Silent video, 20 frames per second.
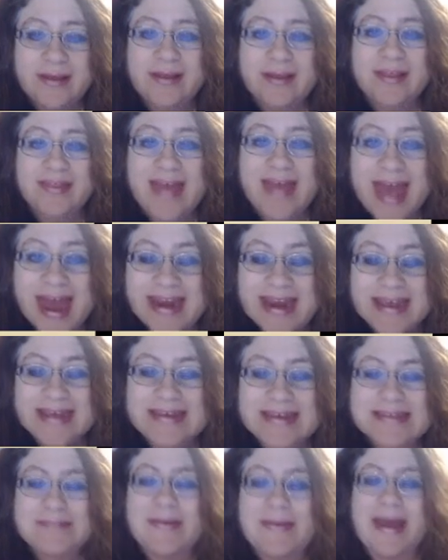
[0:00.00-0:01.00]
that
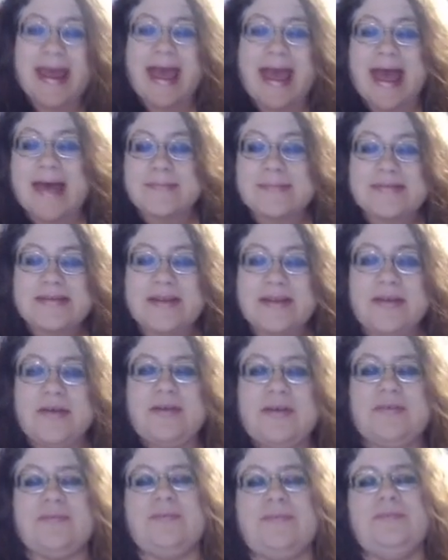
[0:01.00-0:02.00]
is my
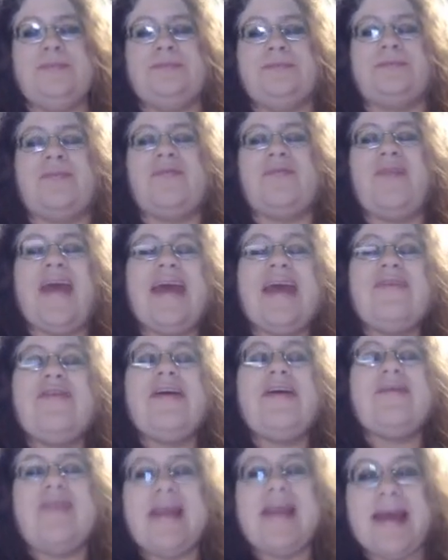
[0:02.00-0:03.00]
absolute
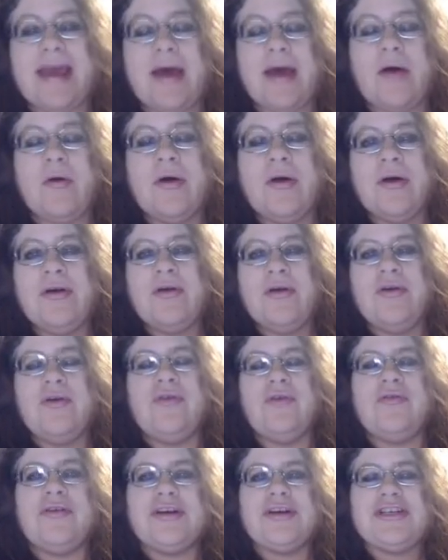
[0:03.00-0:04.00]
favorite video
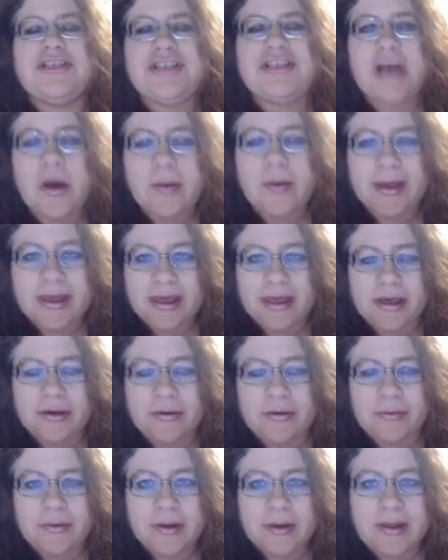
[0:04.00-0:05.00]
for showing
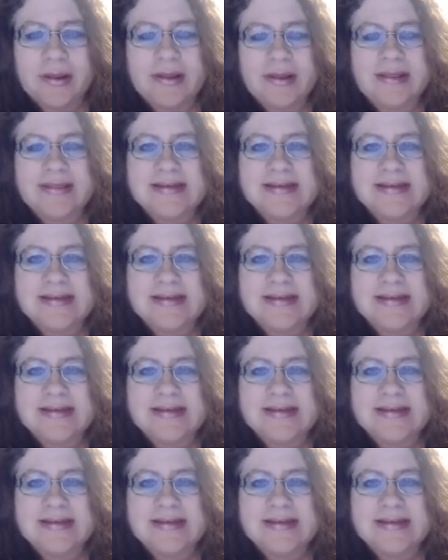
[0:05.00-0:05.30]
you the